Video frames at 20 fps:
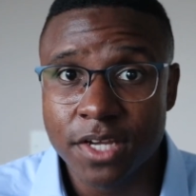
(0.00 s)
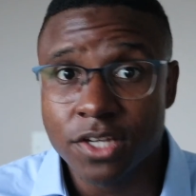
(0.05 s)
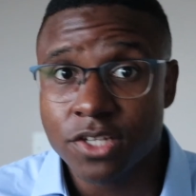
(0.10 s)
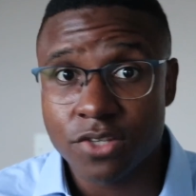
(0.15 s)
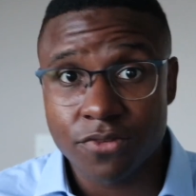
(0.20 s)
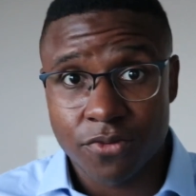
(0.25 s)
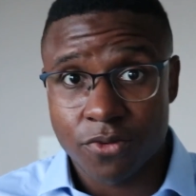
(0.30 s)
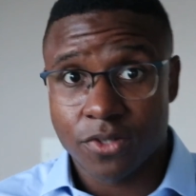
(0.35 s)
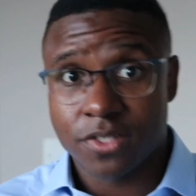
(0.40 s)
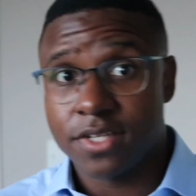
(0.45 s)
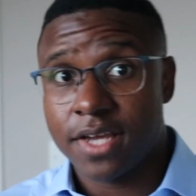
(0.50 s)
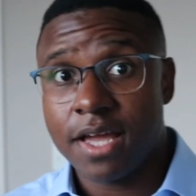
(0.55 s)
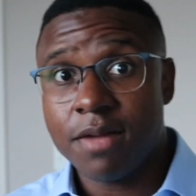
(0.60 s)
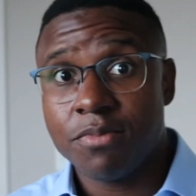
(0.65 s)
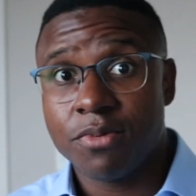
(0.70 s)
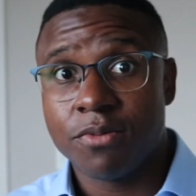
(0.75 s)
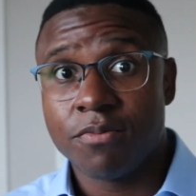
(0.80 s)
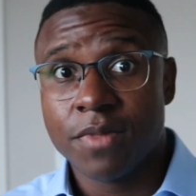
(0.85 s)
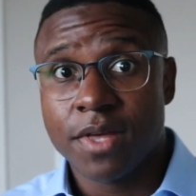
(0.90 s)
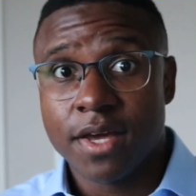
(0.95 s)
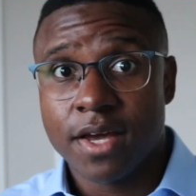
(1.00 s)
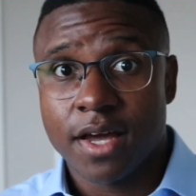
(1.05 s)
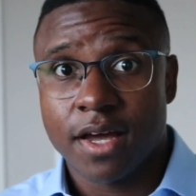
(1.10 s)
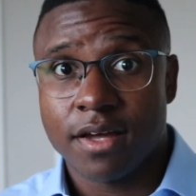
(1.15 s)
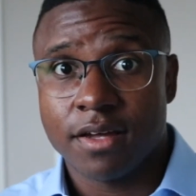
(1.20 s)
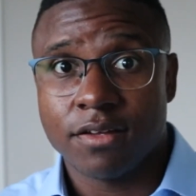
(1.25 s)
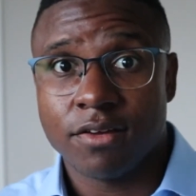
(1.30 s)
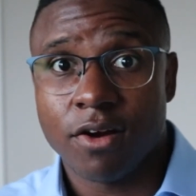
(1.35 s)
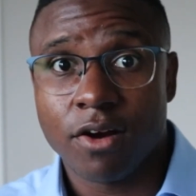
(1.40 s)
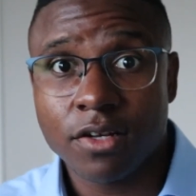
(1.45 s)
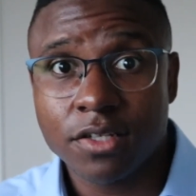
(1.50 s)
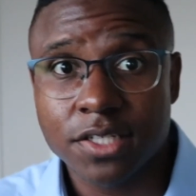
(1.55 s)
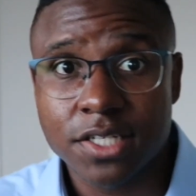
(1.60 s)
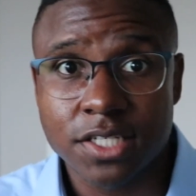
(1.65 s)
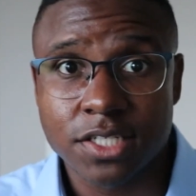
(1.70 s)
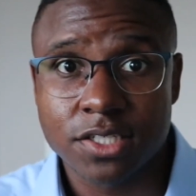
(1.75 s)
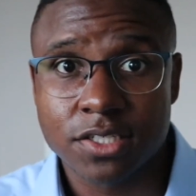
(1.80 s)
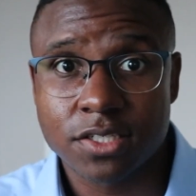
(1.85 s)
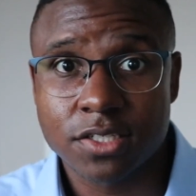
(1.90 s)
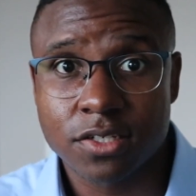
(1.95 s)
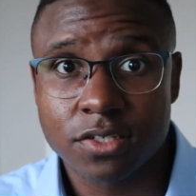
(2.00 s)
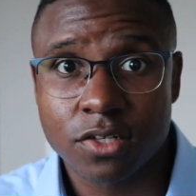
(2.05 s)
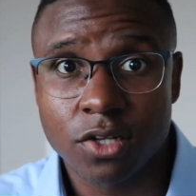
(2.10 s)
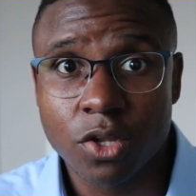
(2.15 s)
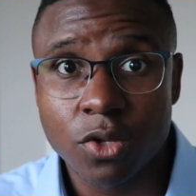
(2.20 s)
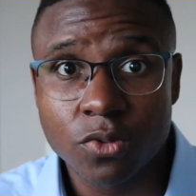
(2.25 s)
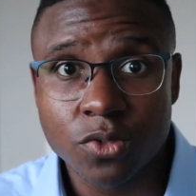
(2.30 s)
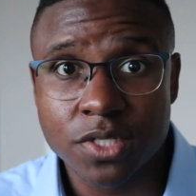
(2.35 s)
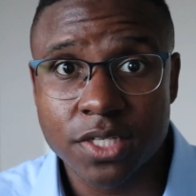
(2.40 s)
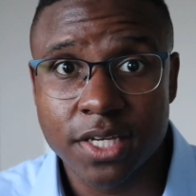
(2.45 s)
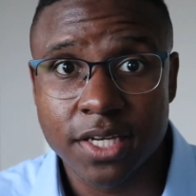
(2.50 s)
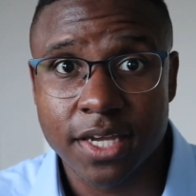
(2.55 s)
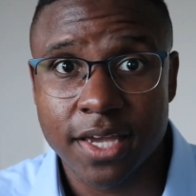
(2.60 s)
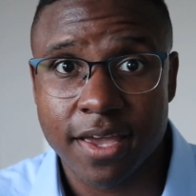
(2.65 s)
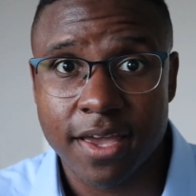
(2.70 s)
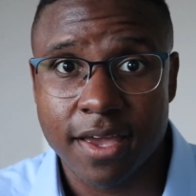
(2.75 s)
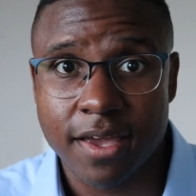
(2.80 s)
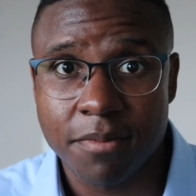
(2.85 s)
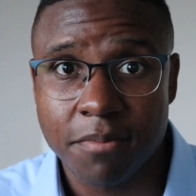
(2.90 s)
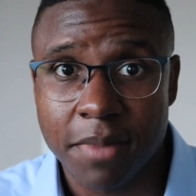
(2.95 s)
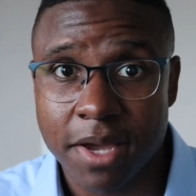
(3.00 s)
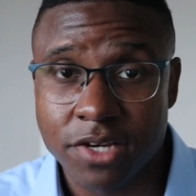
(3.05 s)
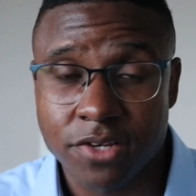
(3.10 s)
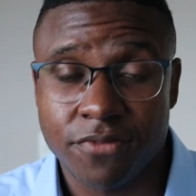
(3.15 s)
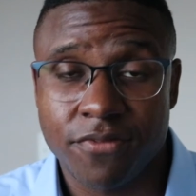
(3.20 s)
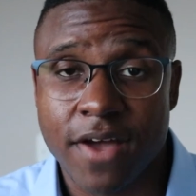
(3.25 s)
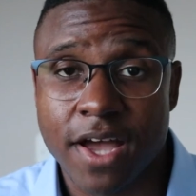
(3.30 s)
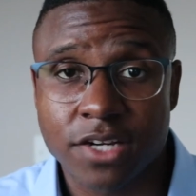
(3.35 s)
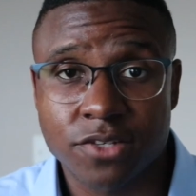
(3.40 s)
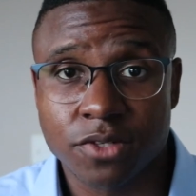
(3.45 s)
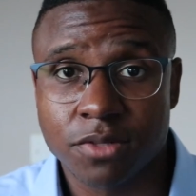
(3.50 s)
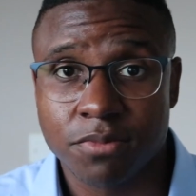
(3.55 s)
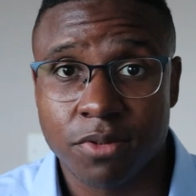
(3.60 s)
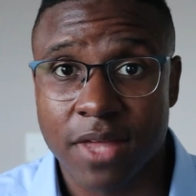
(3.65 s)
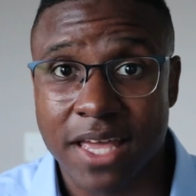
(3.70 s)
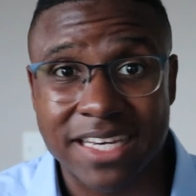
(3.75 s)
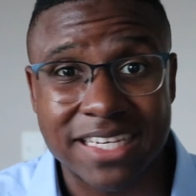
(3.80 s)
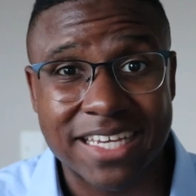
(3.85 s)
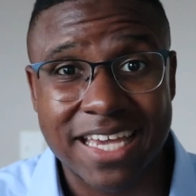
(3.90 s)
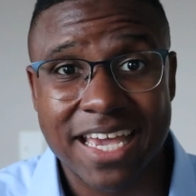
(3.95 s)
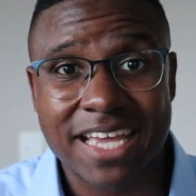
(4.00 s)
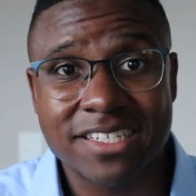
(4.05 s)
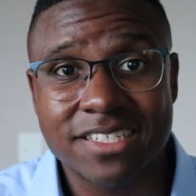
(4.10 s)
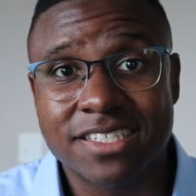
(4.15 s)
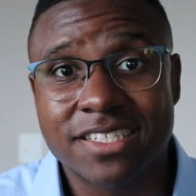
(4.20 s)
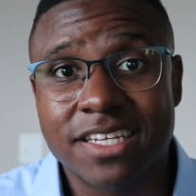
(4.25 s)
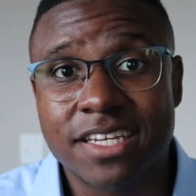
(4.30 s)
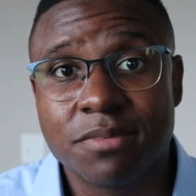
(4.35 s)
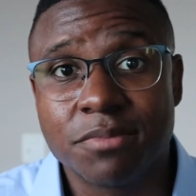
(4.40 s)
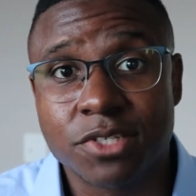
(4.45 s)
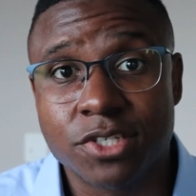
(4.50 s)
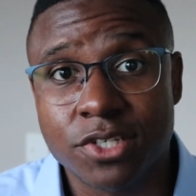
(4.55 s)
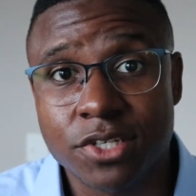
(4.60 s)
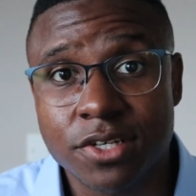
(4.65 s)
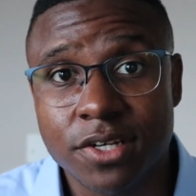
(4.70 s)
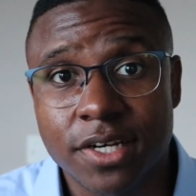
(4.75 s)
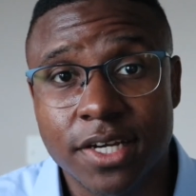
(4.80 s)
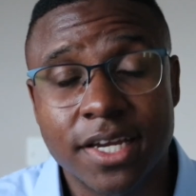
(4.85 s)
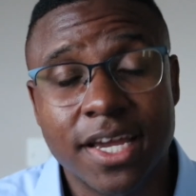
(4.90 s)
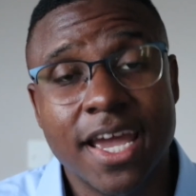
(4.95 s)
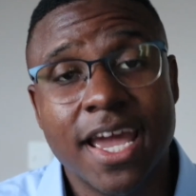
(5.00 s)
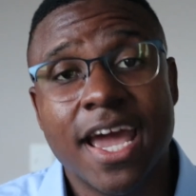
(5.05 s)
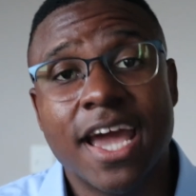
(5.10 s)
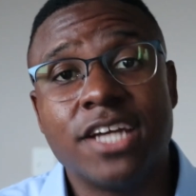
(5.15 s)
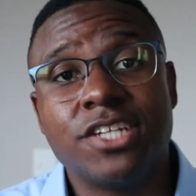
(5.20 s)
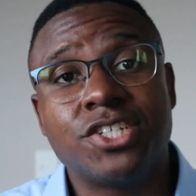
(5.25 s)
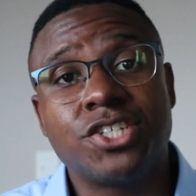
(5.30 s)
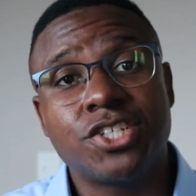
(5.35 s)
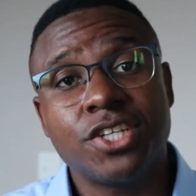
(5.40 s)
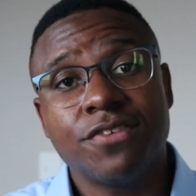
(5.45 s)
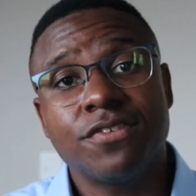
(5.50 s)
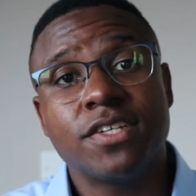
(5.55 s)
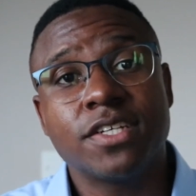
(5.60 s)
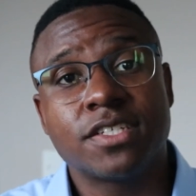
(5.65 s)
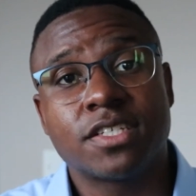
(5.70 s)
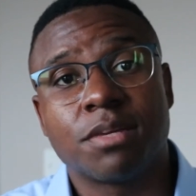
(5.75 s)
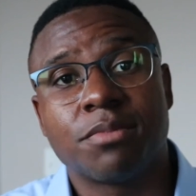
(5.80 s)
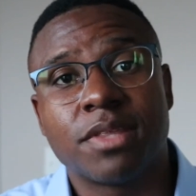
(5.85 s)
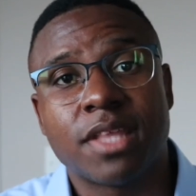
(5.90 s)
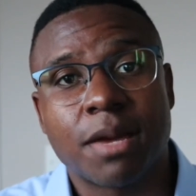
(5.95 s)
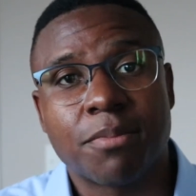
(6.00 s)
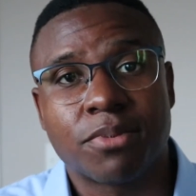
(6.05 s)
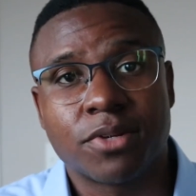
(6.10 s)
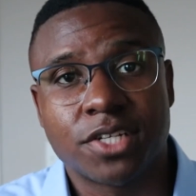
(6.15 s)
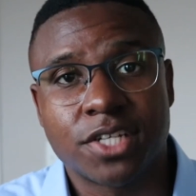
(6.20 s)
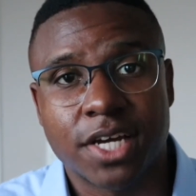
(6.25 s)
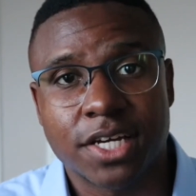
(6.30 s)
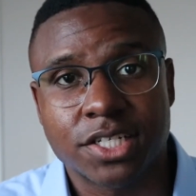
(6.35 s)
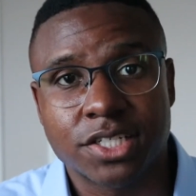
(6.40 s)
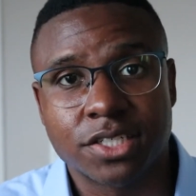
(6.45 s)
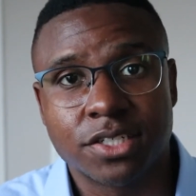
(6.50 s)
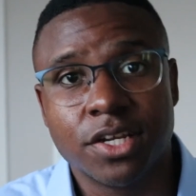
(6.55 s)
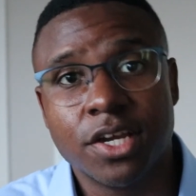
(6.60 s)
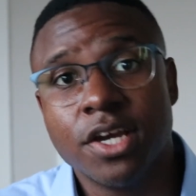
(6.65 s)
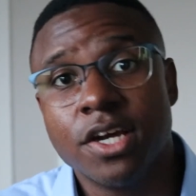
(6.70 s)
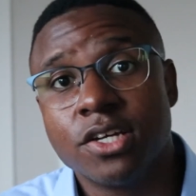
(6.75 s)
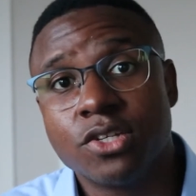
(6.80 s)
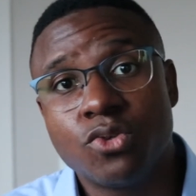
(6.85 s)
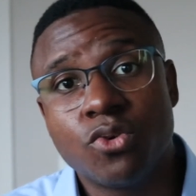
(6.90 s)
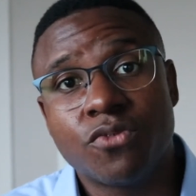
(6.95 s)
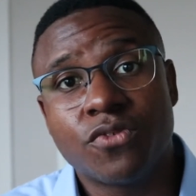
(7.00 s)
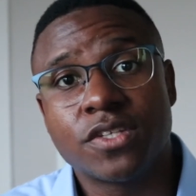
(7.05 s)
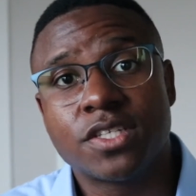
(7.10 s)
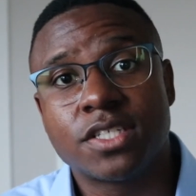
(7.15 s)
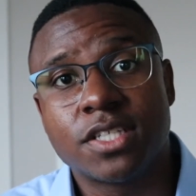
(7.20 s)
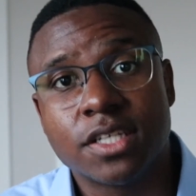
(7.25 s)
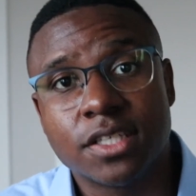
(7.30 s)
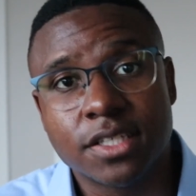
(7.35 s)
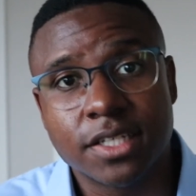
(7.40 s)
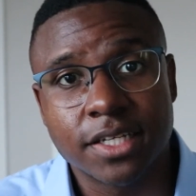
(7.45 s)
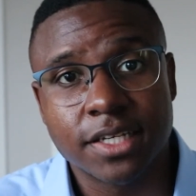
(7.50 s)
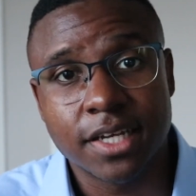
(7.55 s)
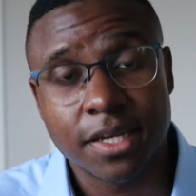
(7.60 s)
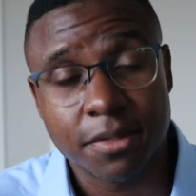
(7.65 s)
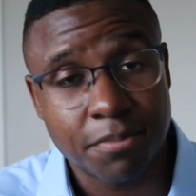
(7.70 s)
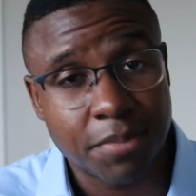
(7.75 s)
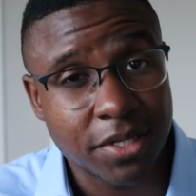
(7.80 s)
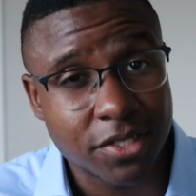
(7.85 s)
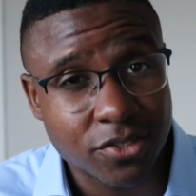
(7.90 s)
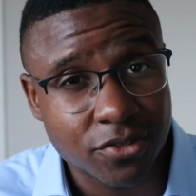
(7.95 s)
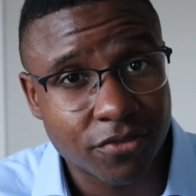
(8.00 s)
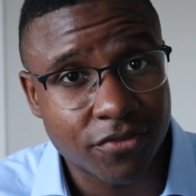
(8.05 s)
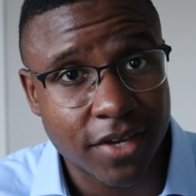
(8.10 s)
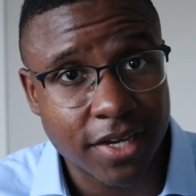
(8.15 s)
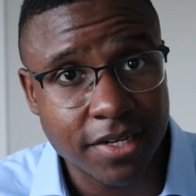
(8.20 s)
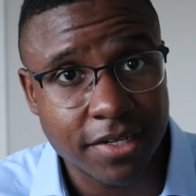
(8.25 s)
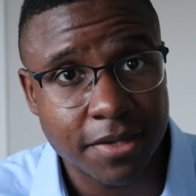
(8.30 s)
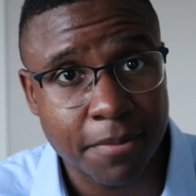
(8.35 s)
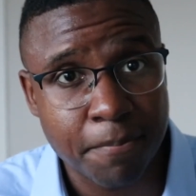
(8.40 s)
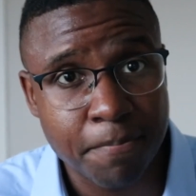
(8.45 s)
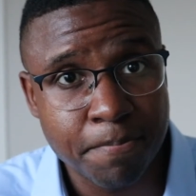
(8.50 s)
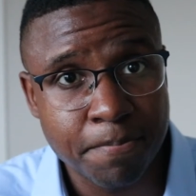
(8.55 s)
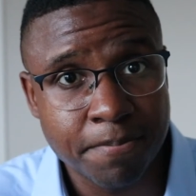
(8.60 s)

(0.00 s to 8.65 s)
So, for example, Harley is closing a manufacturing plant in Kansas City, Missouri, and shifting some of that production to a facility in Pennsylvania.